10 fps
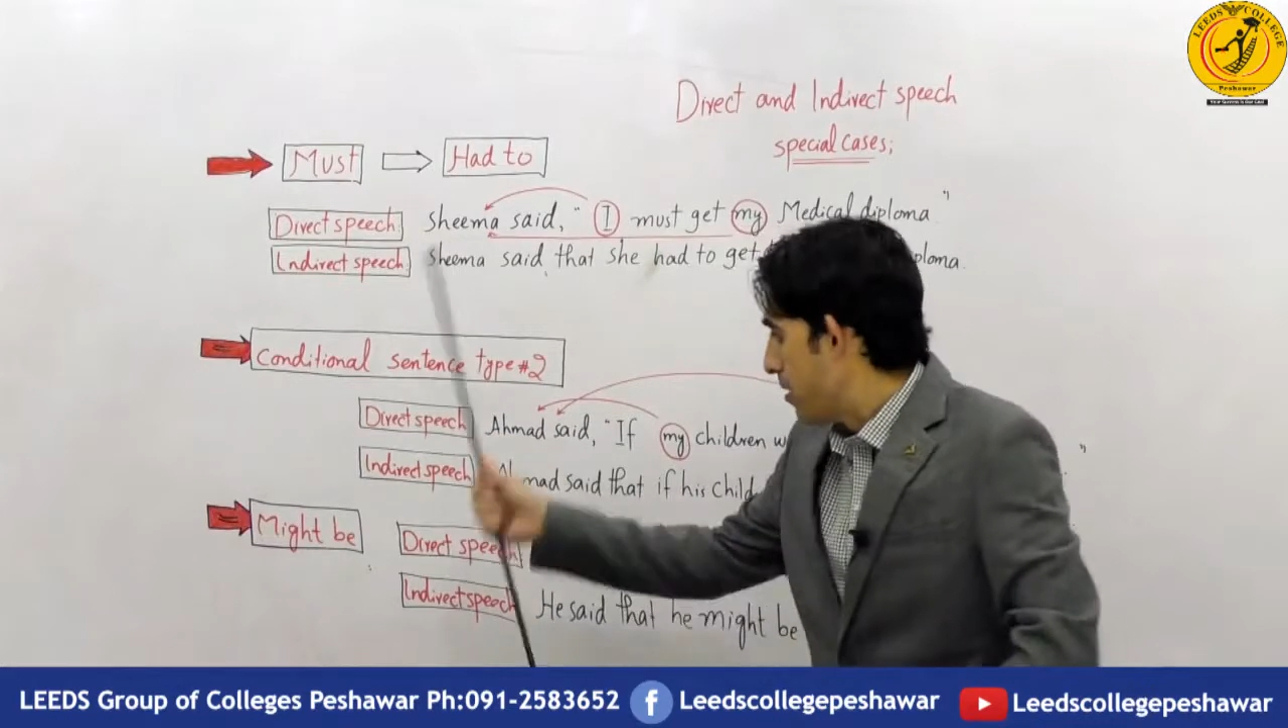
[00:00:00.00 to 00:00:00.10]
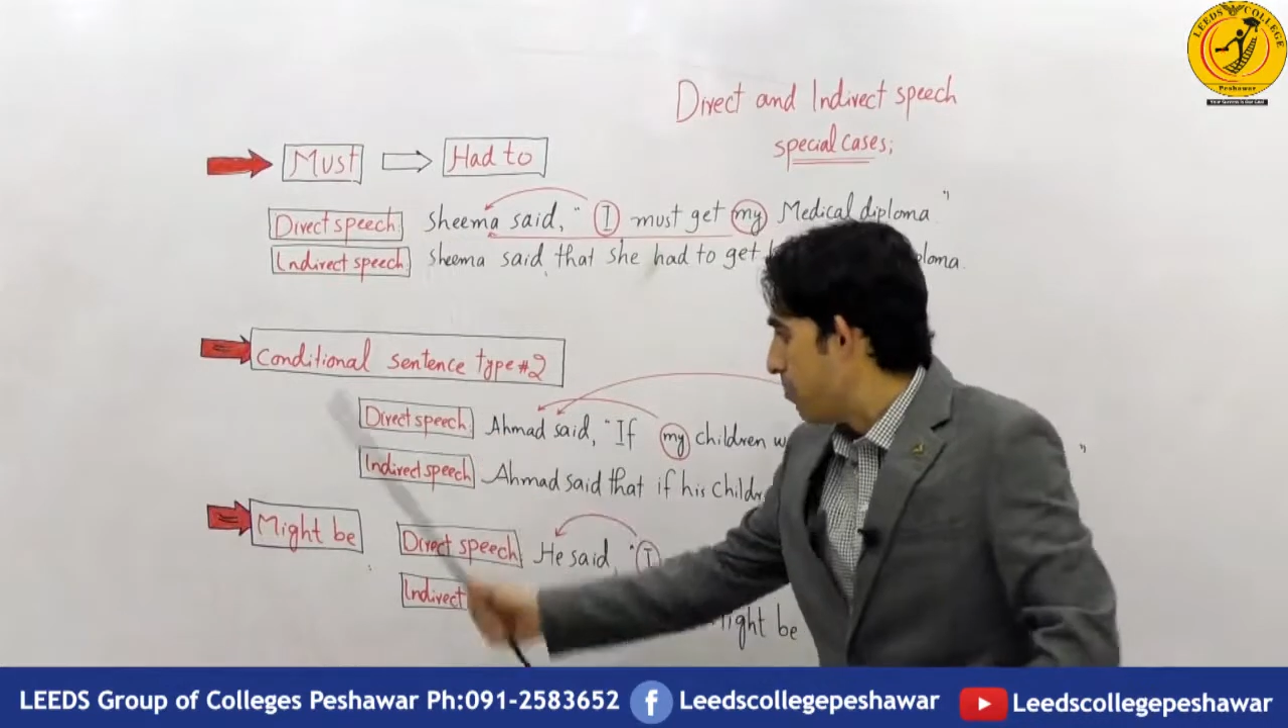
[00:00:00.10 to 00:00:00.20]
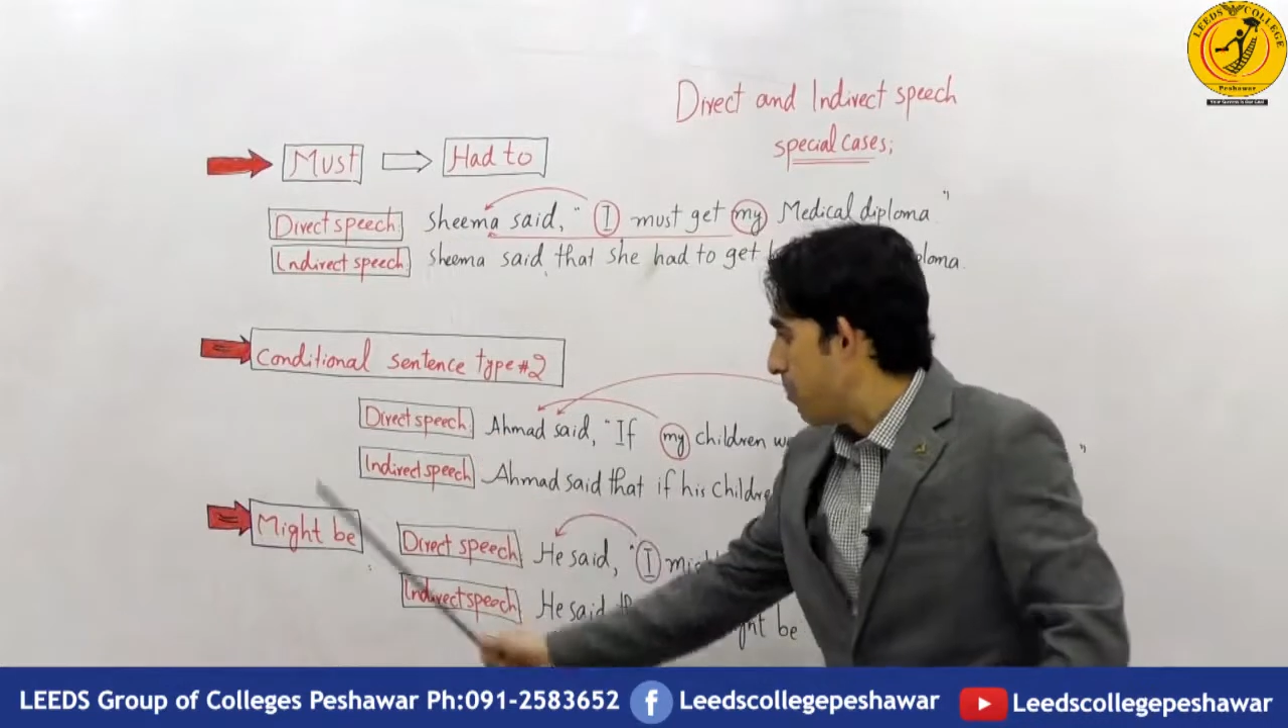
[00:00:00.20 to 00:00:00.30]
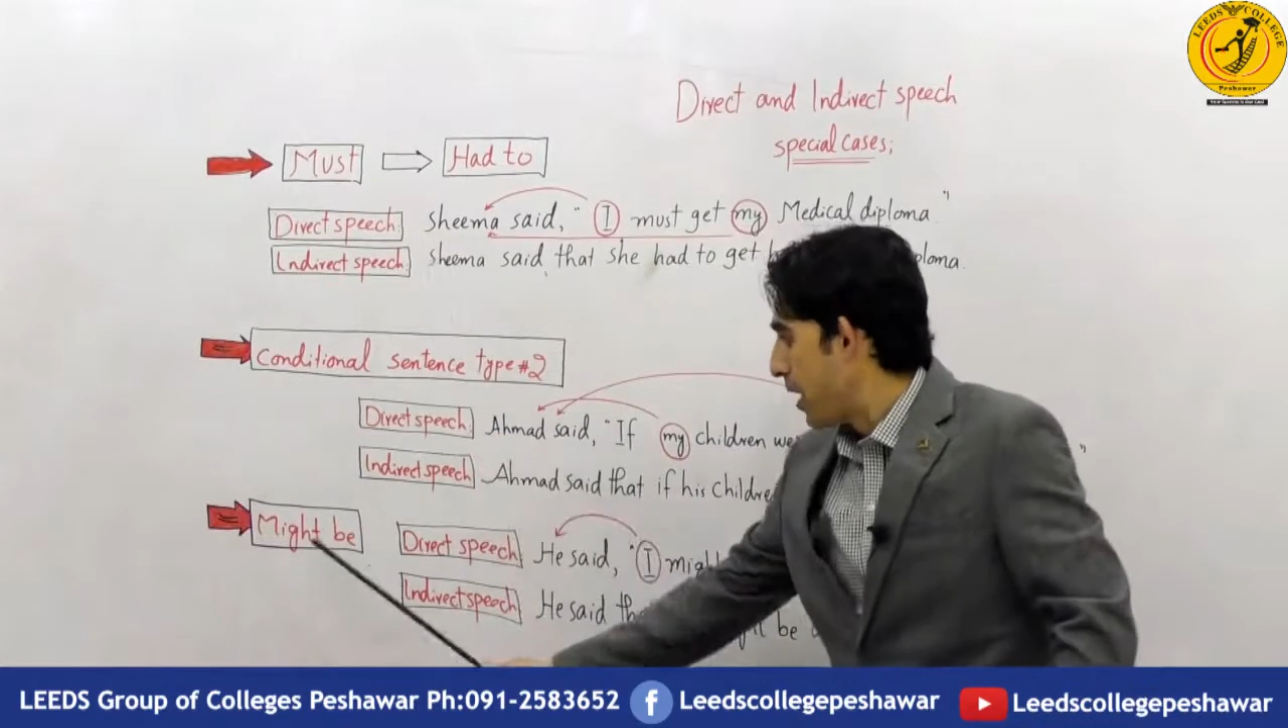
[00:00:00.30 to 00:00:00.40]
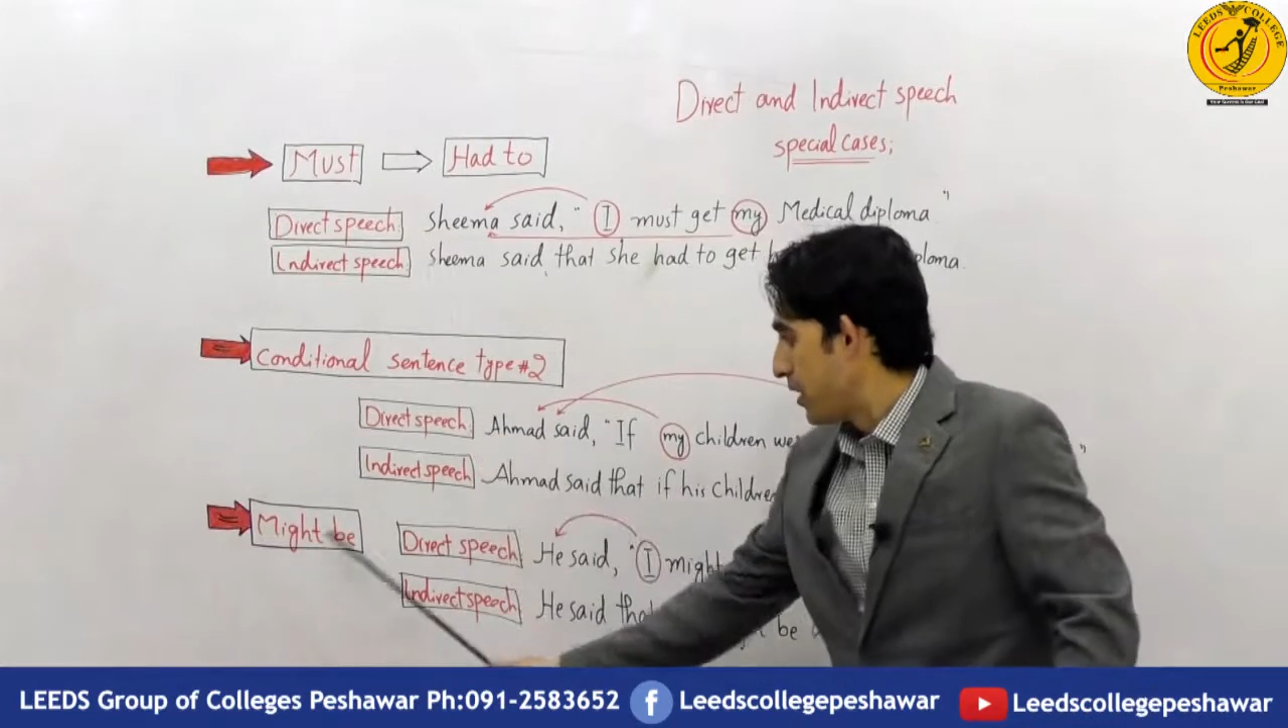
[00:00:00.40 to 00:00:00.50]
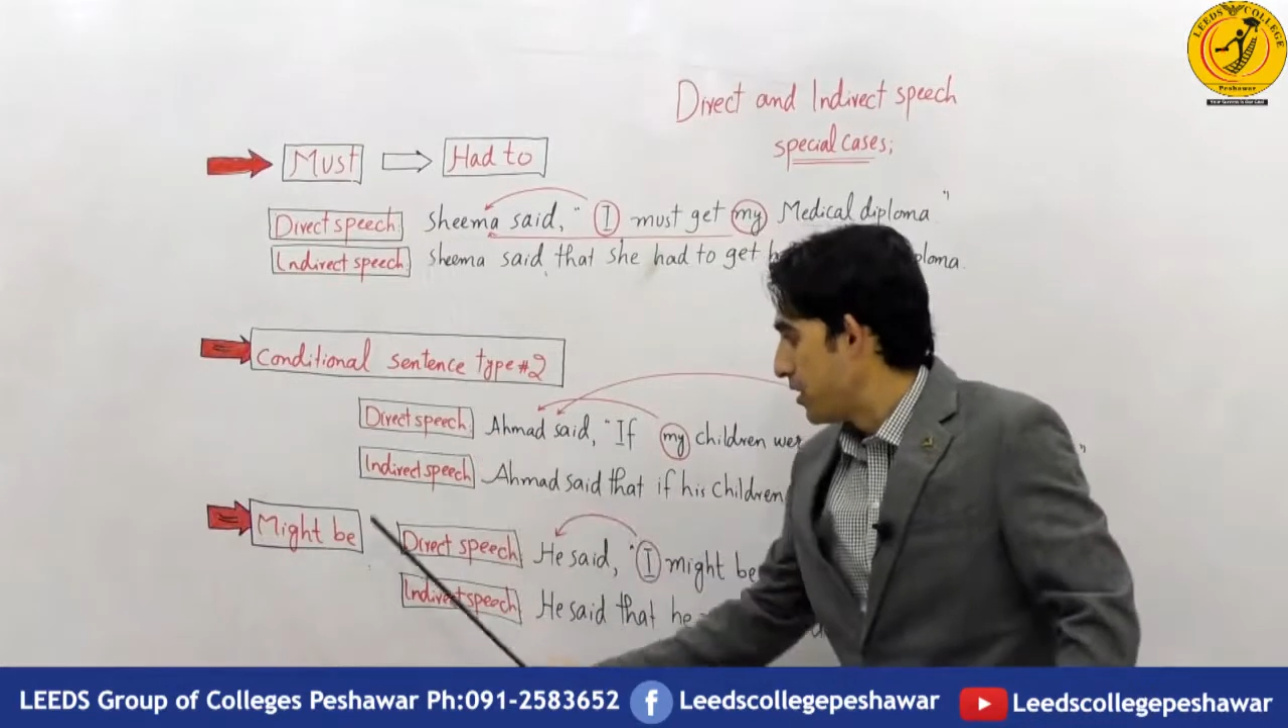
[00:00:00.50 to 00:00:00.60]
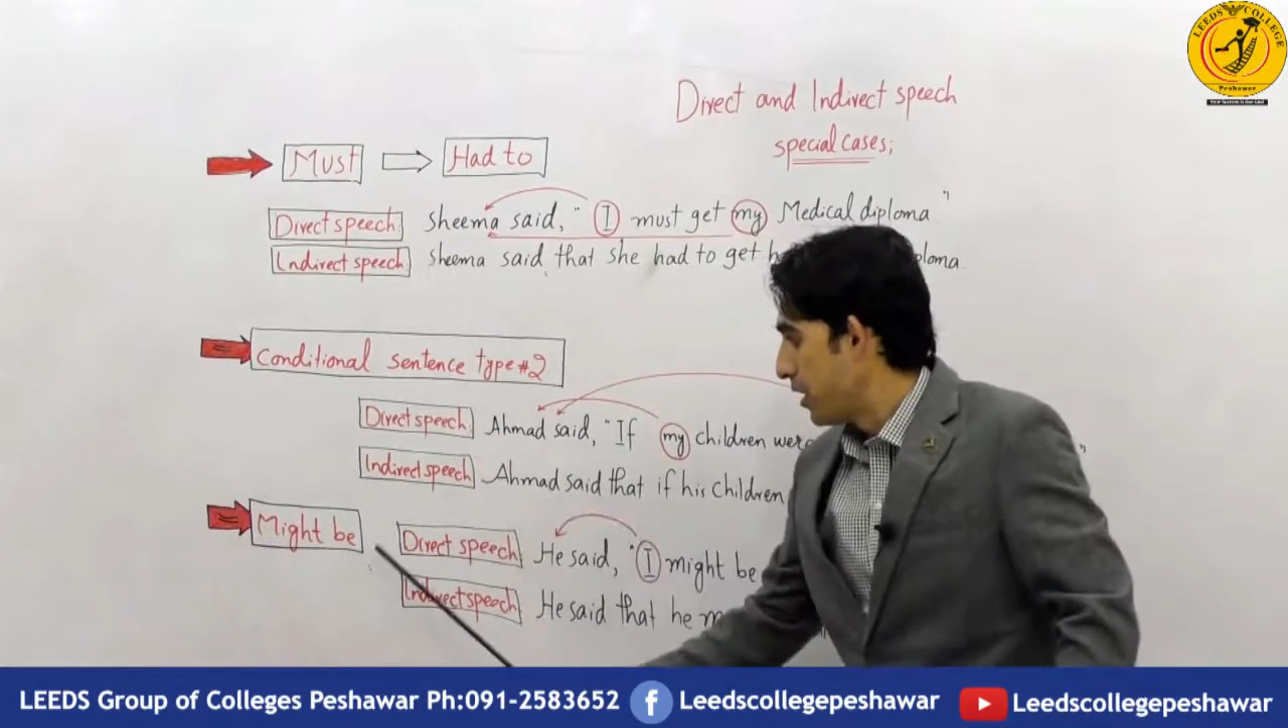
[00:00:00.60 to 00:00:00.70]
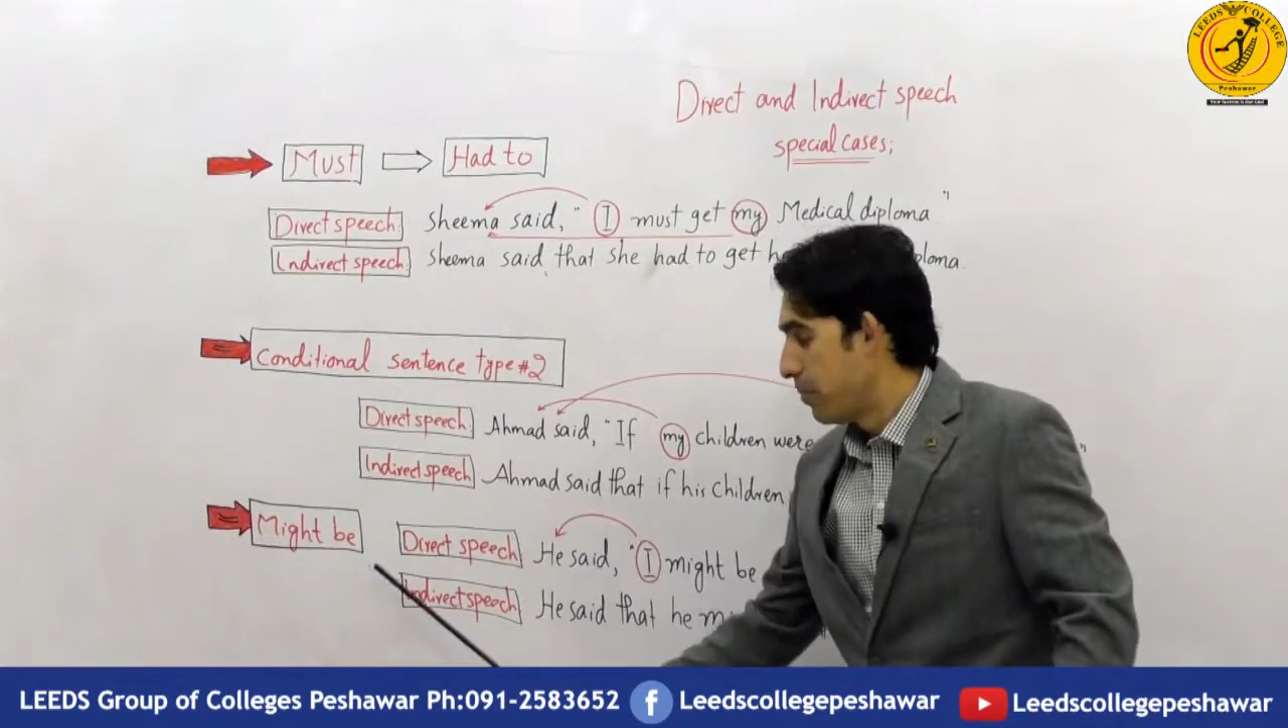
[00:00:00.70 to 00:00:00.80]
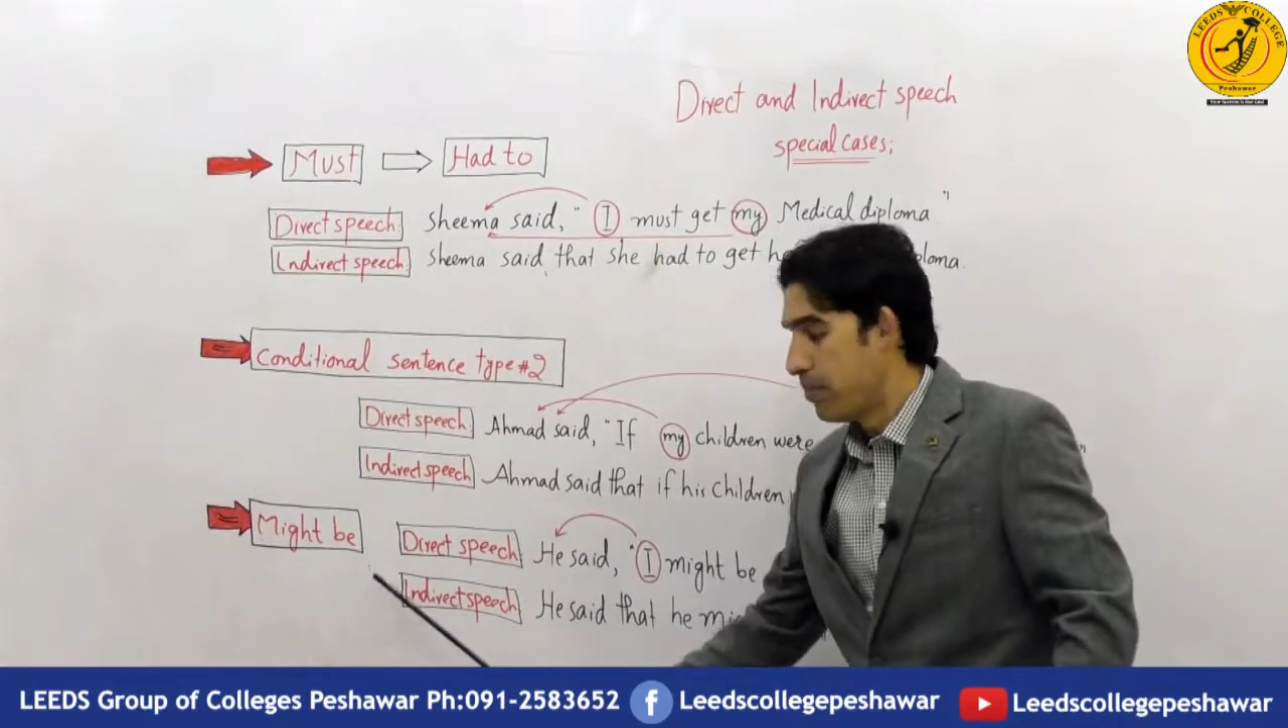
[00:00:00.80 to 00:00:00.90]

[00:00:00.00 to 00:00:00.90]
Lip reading: might